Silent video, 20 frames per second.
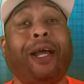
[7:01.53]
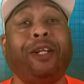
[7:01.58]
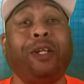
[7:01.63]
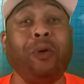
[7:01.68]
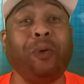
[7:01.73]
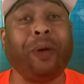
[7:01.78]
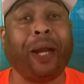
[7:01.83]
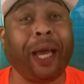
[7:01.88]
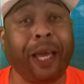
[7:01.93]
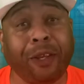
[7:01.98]

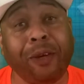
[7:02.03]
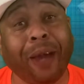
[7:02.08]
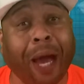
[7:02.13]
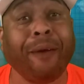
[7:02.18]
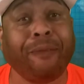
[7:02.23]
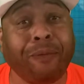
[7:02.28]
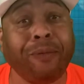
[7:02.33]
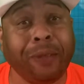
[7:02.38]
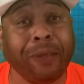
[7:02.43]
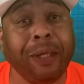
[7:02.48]
do that. You
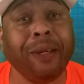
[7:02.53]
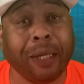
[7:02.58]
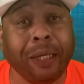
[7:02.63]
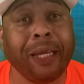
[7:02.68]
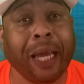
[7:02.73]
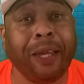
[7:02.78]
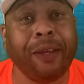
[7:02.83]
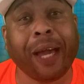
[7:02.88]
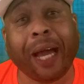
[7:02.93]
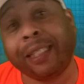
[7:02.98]

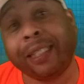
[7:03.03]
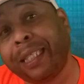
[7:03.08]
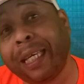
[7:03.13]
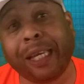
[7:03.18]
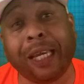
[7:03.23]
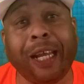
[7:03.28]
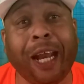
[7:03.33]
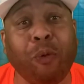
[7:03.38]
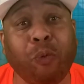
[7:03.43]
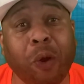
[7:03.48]
gotta take
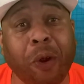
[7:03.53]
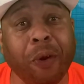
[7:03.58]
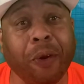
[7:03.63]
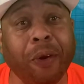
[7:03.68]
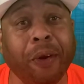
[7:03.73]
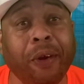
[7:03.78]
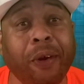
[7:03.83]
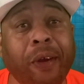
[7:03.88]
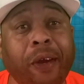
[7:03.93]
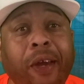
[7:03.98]
care of that
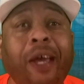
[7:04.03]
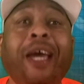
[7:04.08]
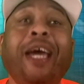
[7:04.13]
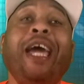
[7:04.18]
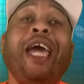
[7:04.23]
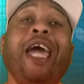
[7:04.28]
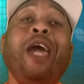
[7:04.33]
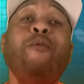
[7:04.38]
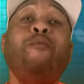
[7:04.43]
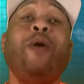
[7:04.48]
work."
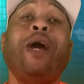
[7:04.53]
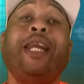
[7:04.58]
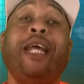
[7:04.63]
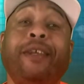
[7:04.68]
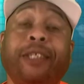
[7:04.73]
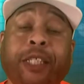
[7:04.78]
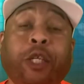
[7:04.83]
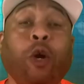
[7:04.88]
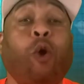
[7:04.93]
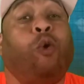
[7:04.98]
He went
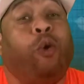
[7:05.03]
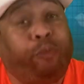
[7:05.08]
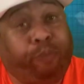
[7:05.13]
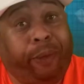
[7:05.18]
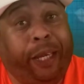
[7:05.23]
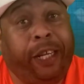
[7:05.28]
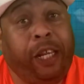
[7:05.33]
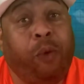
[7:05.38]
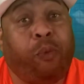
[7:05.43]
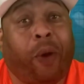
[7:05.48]
in. So
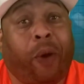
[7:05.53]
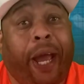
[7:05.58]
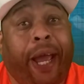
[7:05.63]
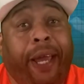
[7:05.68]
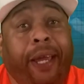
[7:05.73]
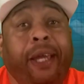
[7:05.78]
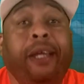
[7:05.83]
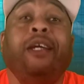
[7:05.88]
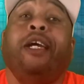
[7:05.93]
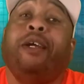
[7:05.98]

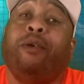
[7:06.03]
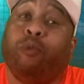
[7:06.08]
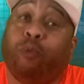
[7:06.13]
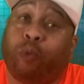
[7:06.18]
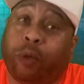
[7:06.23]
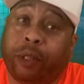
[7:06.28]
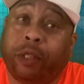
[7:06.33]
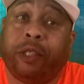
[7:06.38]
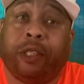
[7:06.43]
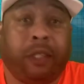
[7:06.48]
anyway,
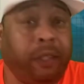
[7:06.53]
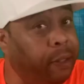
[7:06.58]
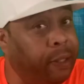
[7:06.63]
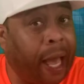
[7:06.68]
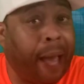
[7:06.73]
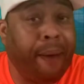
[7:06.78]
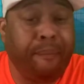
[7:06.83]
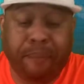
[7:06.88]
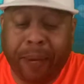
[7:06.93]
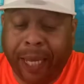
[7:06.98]

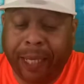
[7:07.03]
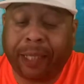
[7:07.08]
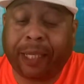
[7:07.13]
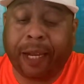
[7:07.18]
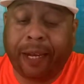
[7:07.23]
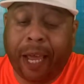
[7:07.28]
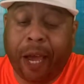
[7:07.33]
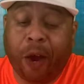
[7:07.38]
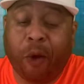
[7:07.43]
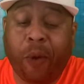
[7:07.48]
that means
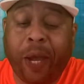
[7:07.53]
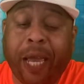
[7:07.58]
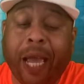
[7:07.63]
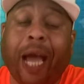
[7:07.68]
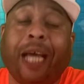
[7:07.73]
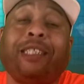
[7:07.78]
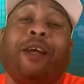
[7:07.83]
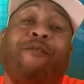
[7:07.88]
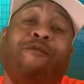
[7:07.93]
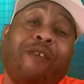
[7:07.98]
that now he
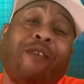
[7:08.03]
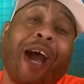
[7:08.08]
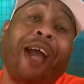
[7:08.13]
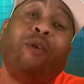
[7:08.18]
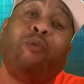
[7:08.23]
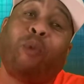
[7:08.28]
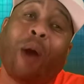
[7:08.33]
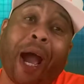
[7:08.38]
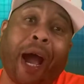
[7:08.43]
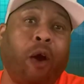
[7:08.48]
has to
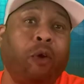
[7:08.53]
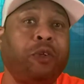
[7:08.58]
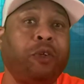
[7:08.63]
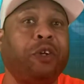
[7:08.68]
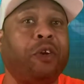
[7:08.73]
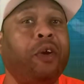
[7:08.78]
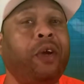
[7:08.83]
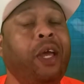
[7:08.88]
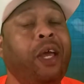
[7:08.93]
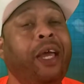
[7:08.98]
fight
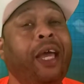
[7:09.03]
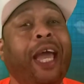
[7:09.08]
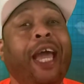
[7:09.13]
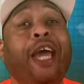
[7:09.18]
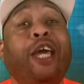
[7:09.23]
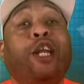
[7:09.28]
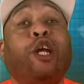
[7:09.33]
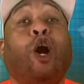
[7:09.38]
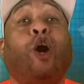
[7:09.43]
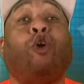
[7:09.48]
Wilder
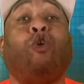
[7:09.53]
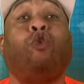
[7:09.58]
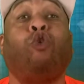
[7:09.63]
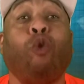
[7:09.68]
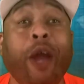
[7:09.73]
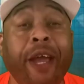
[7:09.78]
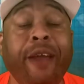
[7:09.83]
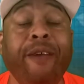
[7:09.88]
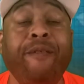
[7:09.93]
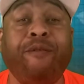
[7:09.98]
in a
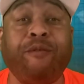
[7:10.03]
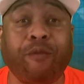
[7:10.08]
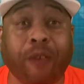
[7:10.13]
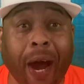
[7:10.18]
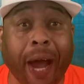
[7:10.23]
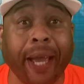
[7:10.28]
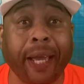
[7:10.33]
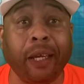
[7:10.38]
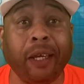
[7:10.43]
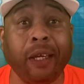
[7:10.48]
great fight.